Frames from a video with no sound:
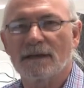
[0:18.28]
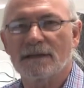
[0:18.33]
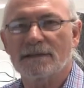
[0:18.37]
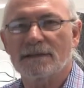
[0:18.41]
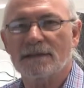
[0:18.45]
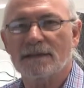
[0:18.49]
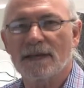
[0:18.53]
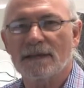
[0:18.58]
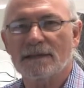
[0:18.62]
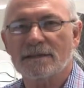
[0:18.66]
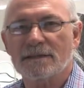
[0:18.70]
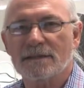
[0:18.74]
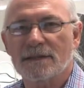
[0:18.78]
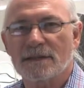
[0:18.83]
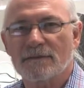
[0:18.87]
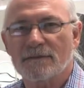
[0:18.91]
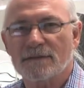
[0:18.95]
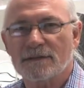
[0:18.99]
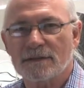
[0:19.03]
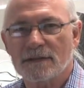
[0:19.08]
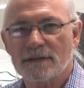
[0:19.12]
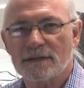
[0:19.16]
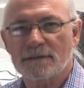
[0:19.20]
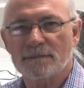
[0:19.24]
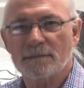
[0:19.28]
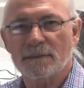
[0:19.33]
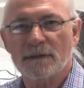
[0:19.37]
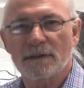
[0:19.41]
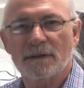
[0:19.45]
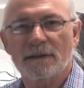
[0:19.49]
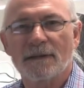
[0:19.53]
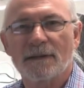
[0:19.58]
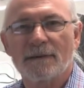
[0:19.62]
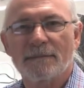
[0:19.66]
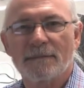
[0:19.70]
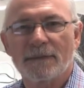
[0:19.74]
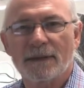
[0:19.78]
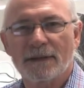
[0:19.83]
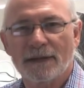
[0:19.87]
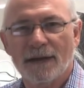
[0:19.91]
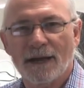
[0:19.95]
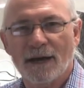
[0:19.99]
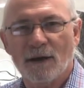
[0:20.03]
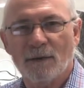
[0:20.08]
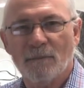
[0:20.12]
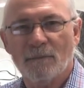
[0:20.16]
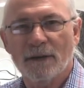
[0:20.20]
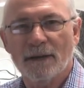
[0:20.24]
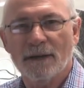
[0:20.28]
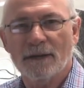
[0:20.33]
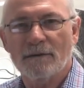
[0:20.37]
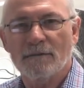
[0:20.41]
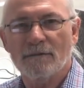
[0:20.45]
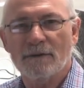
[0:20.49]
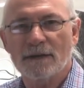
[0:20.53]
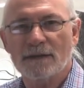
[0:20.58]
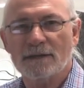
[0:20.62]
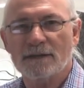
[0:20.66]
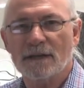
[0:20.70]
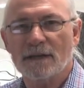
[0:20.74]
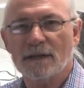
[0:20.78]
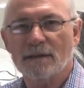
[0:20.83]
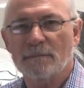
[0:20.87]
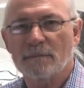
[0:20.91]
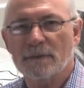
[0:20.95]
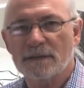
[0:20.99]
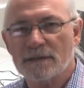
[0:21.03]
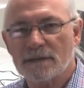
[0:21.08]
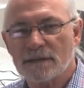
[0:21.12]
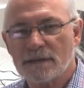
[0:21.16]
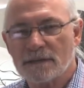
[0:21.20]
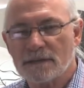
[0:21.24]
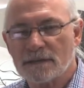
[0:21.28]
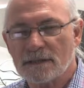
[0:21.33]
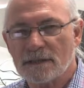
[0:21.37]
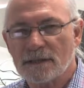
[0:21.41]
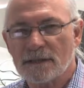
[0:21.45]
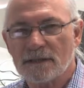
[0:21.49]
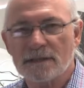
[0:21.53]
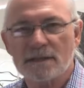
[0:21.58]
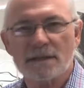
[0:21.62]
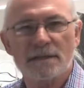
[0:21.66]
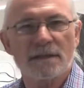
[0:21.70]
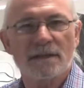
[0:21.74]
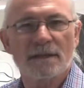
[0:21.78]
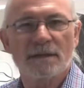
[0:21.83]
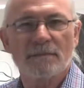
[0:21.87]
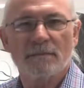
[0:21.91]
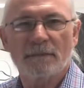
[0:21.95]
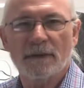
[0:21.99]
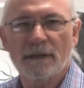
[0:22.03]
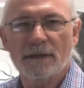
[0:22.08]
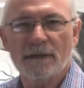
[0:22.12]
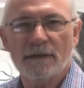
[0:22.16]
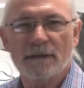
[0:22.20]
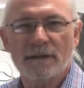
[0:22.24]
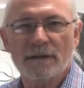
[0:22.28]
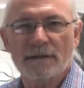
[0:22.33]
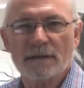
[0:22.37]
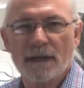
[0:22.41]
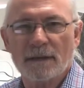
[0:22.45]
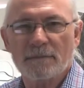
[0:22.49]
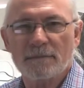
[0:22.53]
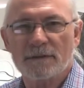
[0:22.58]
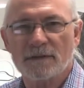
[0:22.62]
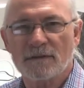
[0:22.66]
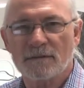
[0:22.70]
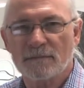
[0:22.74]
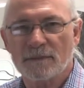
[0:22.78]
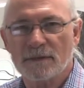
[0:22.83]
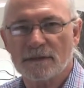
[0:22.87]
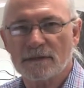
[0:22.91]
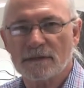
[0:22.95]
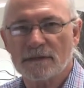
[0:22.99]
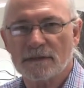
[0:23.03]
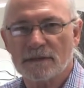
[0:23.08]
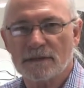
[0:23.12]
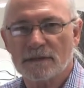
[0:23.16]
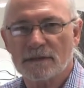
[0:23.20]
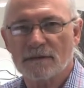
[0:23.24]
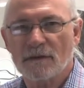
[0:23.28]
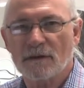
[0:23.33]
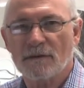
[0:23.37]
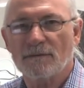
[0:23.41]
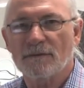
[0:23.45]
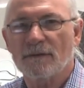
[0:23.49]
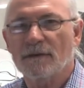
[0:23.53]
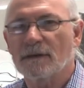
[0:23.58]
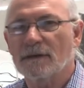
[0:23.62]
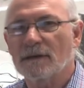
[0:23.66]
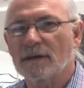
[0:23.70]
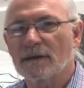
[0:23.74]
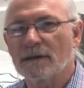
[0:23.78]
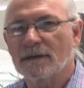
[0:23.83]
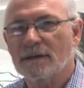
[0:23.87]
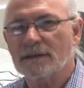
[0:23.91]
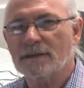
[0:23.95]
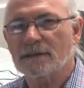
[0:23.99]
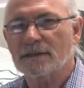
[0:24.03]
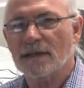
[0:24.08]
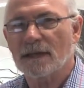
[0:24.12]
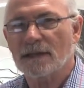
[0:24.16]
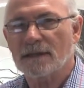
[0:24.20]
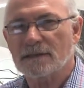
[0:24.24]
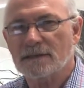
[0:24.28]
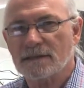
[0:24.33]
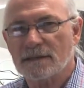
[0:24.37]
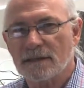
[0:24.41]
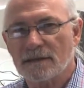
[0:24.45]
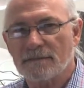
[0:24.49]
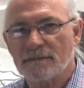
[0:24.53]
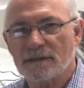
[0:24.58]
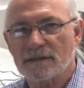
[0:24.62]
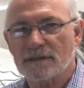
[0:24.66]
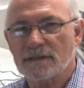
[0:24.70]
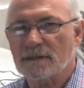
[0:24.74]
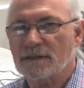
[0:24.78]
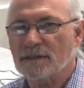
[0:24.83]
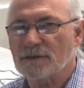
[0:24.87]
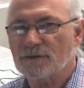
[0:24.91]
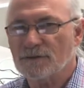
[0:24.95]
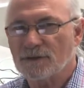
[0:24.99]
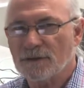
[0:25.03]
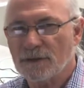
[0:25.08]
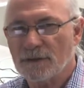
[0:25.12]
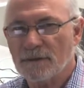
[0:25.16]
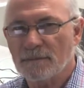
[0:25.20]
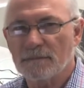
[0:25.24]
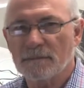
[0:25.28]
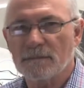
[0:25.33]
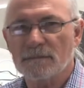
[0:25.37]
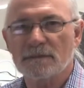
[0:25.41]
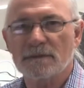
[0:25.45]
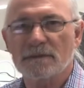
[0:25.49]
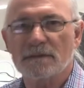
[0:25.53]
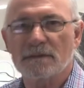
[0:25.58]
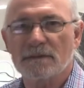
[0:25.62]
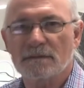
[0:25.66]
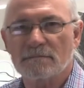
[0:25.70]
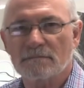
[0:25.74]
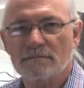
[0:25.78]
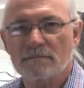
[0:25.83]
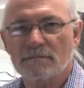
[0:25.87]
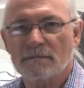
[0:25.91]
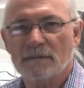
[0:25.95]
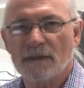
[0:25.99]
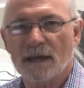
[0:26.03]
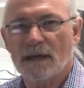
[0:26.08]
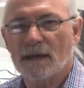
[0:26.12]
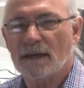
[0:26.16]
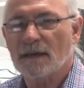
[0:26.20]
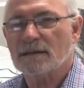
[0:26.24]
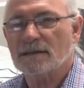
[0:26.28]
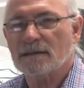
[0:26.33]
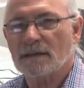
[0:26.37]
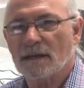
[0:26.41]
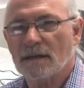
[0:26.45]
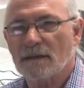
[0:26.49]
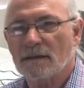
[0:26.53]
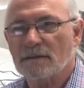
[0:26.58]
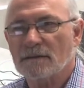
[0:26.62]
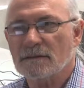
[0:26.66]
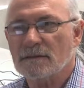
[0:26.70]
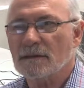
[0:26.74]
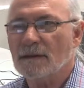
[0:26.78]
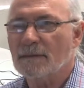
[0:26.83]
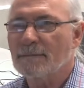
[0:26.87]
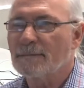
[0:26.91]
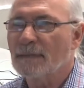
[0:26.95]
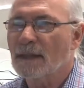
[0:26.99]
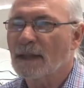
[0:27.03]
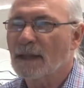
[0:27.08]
internet services, but now many retail businesses, many other types of businesses offer internet services, gyms, hair salons.